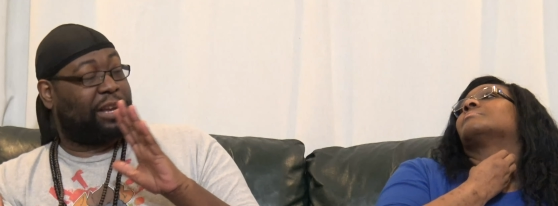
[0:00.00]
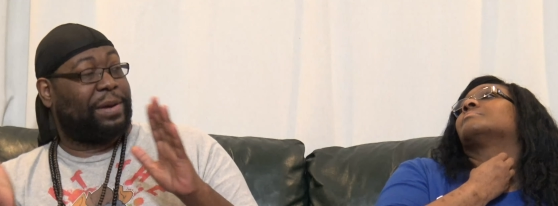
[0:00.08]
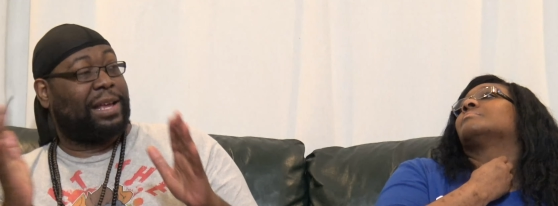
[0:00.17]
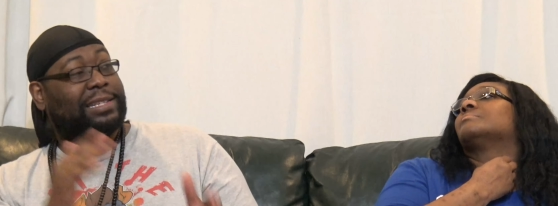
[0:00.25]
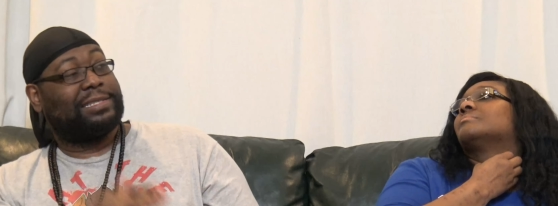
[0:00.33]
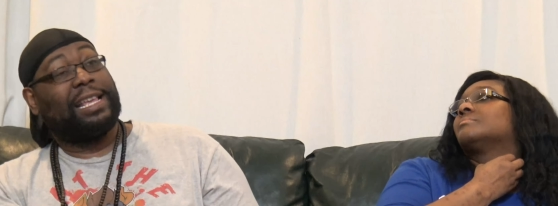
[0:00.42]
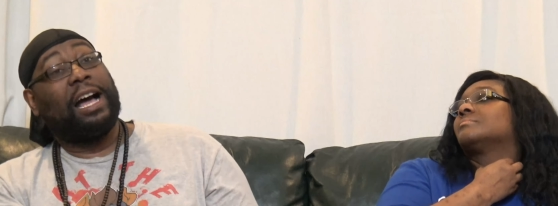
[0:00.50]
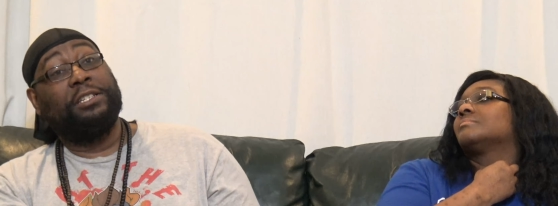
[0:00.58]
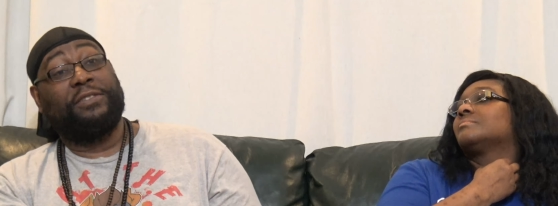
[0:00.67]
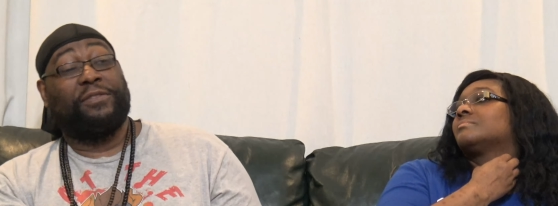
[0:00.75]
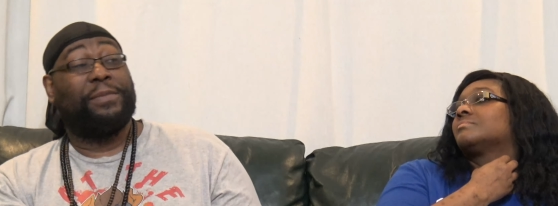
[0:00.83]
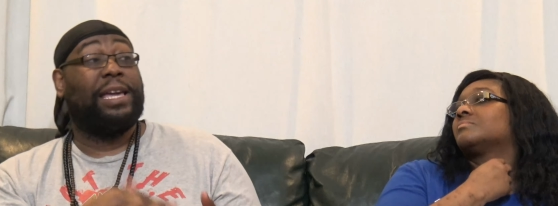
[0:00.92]
Speaker 1: back
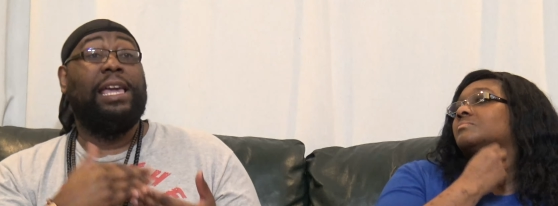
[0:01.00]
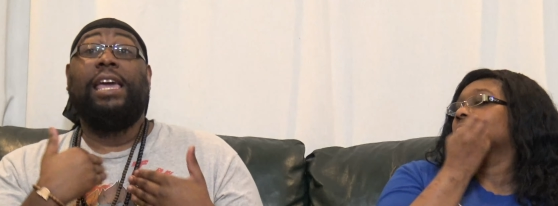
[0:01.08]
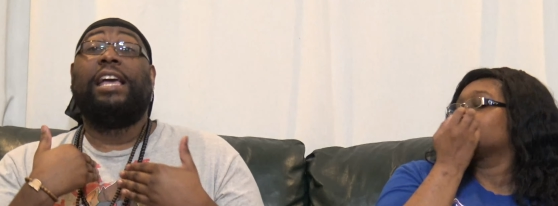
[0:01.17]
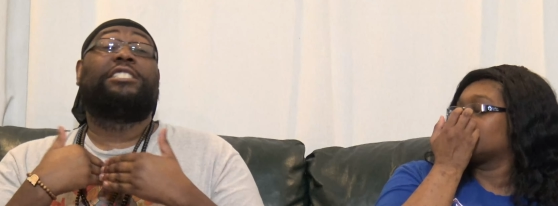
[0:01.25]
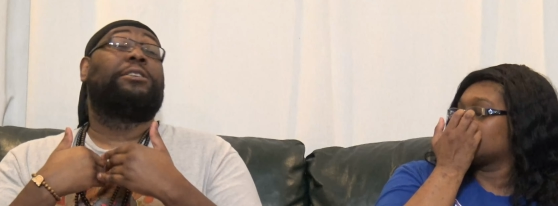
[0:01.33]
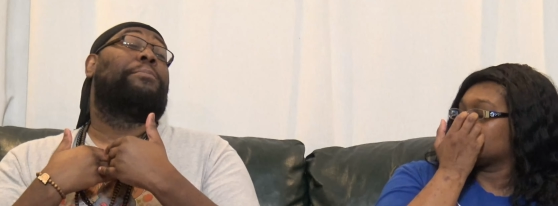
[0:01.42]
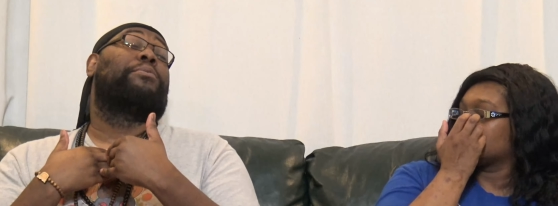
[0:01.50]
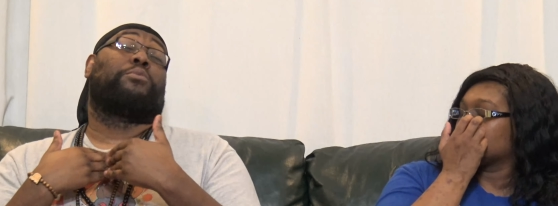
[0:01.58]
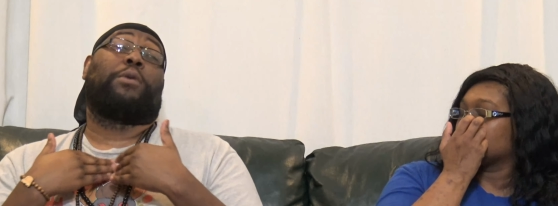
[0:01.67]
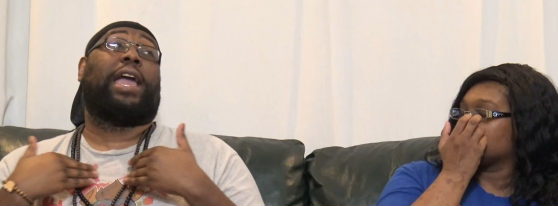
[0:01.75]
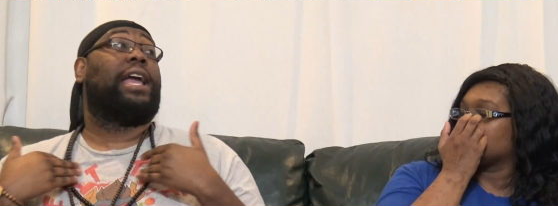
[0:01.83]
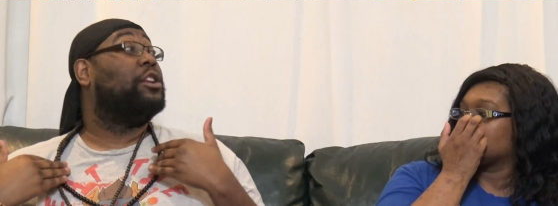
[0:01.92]
nostalgia. For me, it's a
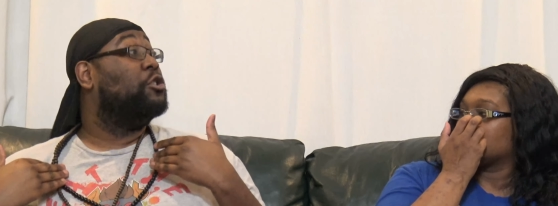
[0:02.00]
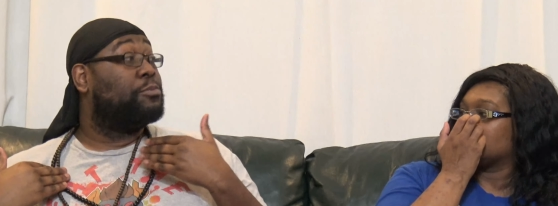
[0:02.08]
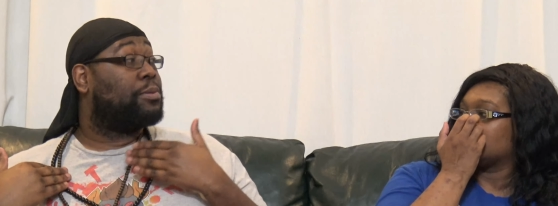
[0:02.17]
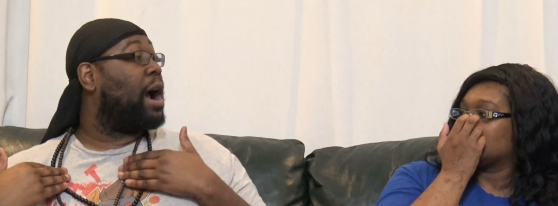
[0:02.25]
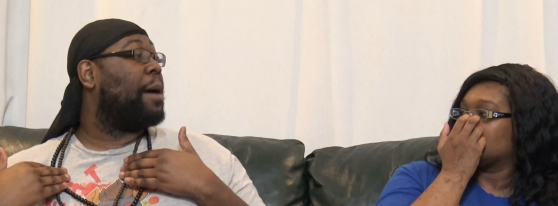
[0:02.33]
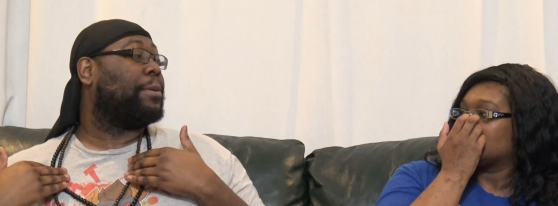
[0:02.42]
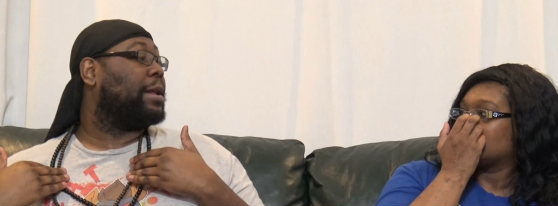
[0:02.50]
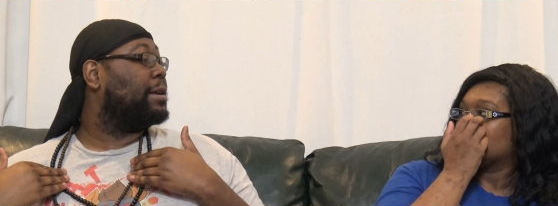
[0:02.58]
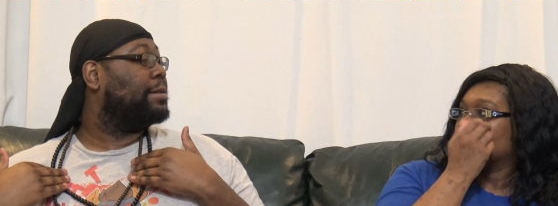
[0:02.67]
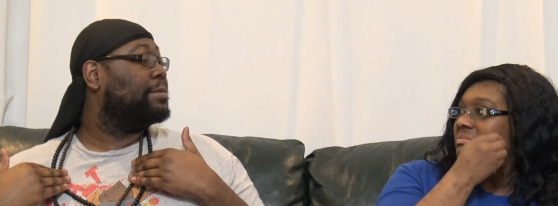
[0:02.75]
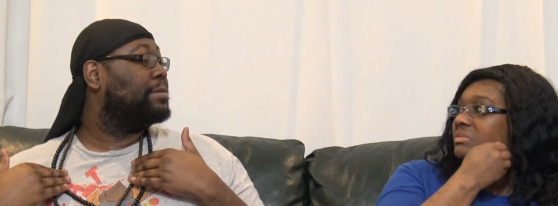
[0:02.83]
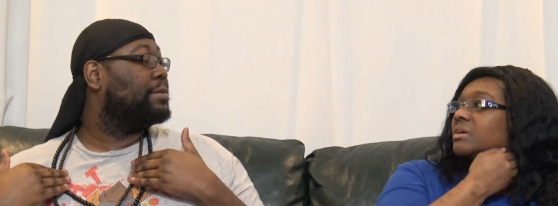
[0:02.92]
brand new property.
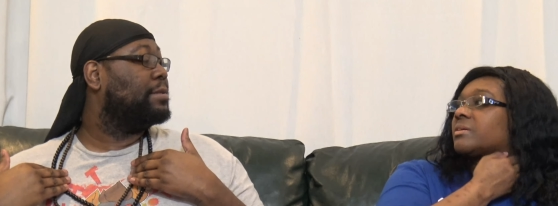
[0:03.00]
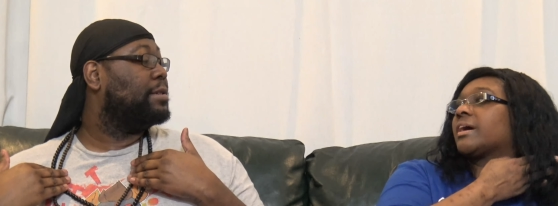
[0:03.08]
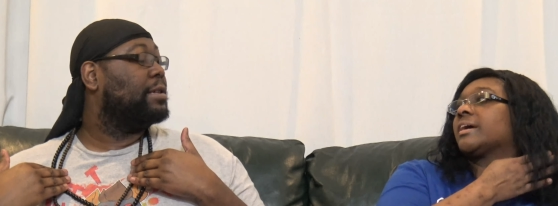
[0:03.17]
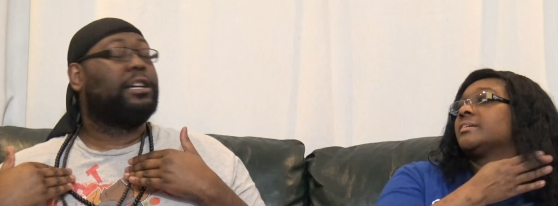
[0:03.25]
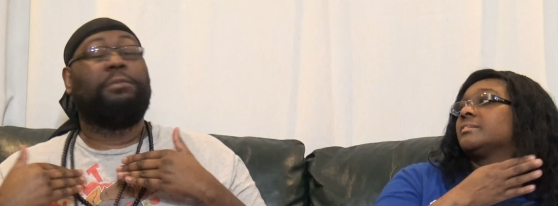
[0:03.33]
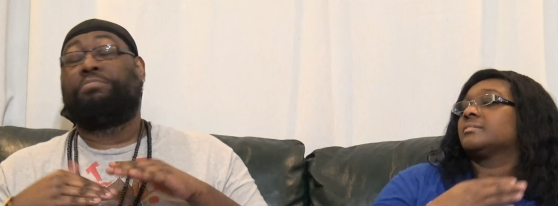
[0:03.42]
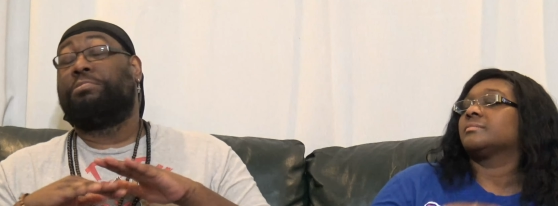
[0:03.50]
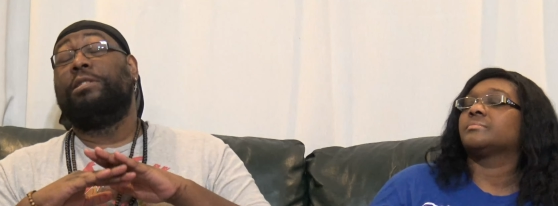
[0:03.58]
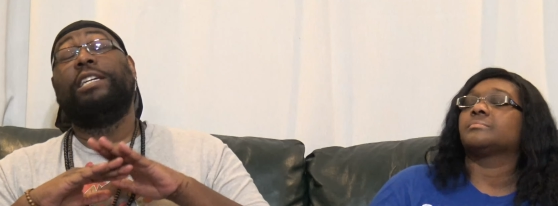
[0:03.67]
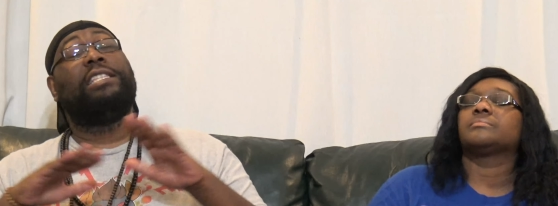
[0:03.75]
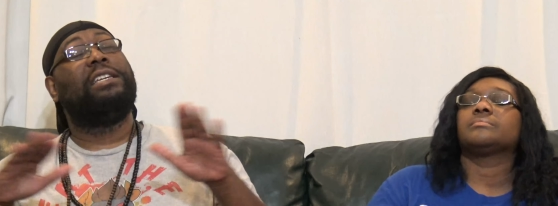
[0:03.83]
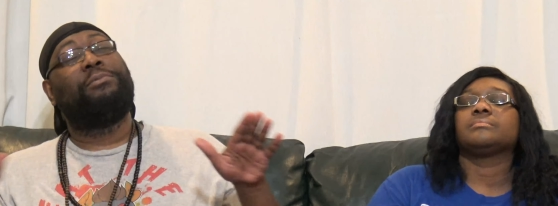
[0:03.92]
Okay.
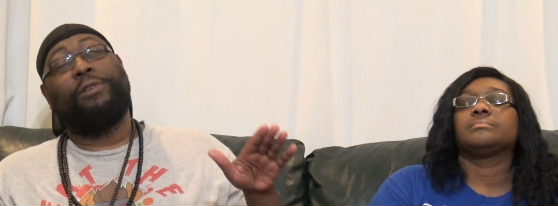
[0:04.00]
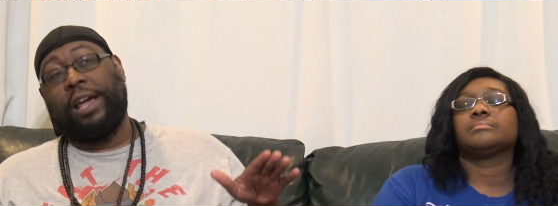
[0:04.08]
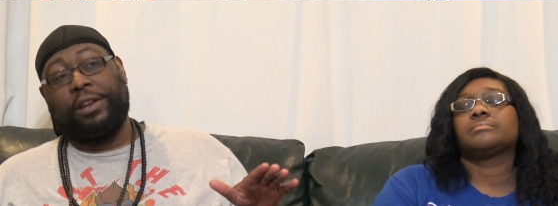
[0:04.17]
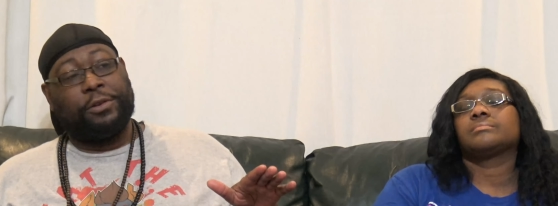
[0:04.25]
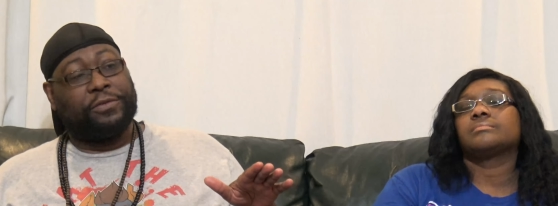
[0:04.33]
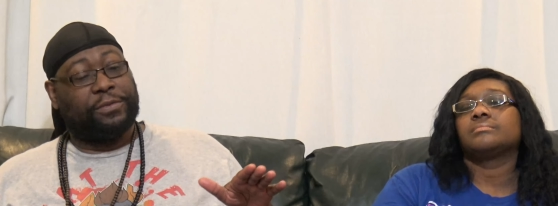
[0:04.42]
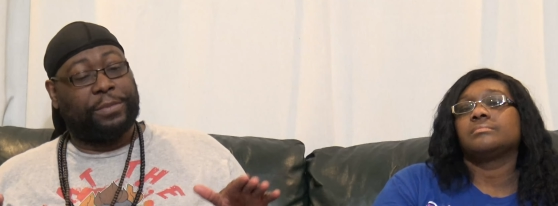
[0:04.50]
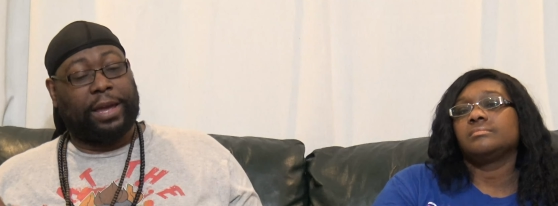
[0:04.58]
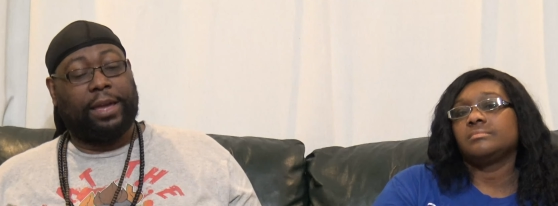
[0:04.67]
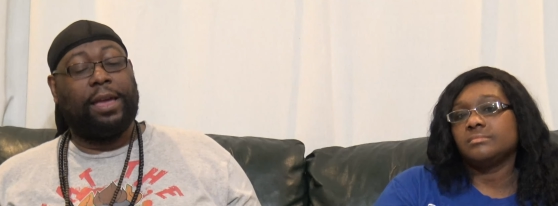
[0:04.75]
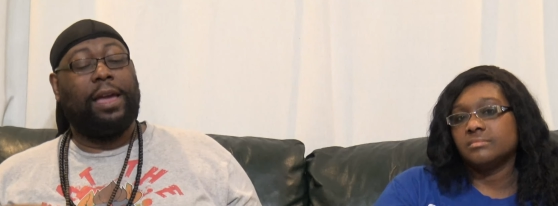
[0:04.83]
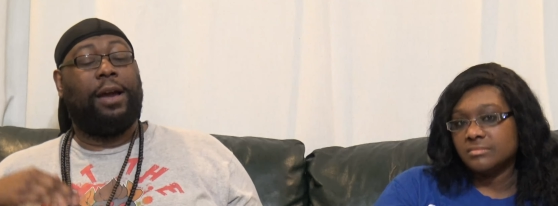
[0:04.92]
Completely brand new for
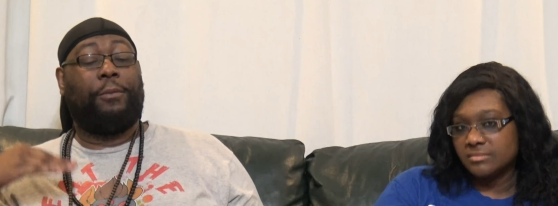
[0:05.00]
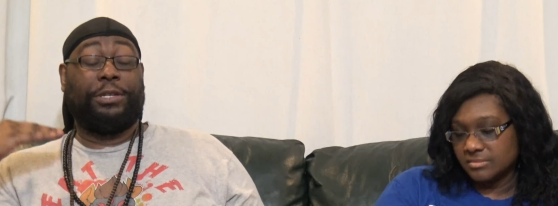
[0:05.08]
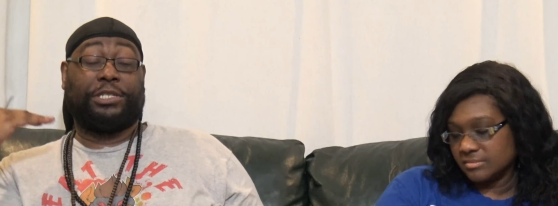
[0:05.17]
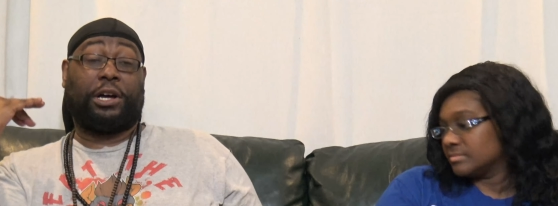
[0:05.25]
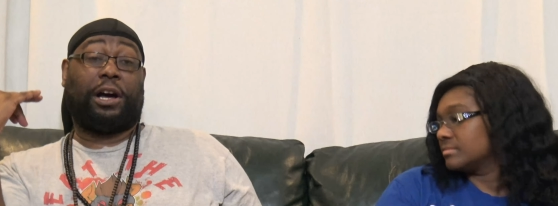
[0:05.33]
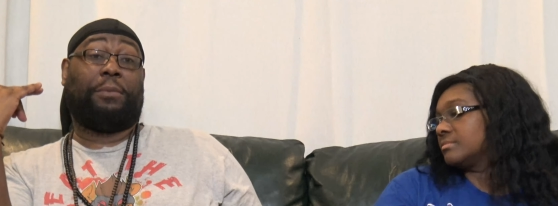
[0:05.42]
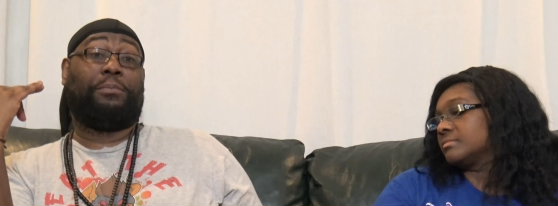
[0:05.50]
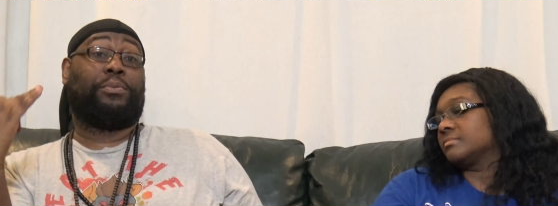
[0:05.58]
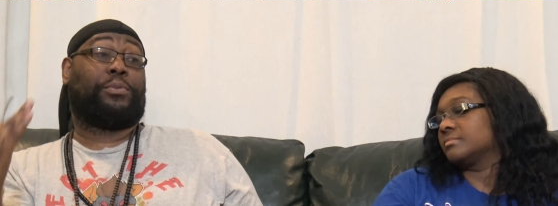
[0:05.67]
me. We saw a